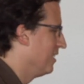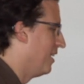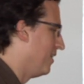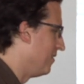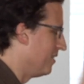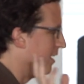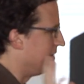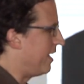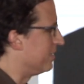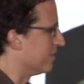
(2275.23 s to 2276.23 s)
And
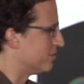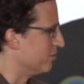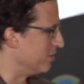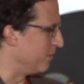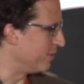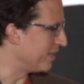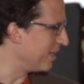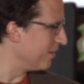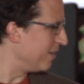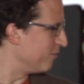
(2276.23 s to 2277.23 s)
that gets so deep
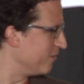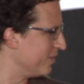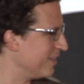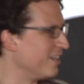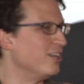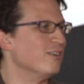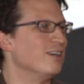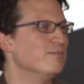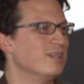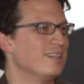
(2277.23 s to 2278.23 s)
I won't even get into
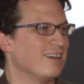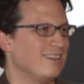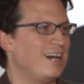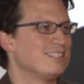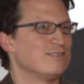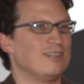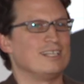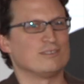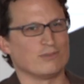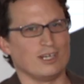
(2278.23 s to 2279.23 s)
it. But yeah, lots of
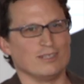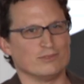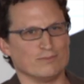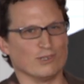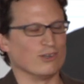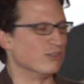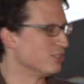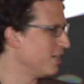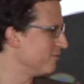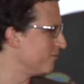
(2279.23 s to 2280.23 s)
problems emerge.
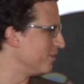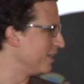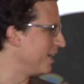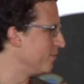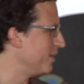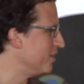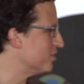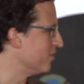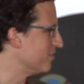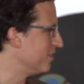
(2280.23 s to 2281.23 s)
I have a funny animated
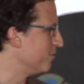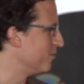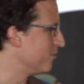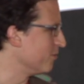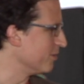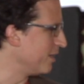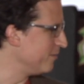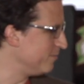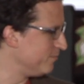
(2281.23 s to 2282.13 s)
chart that I did before that.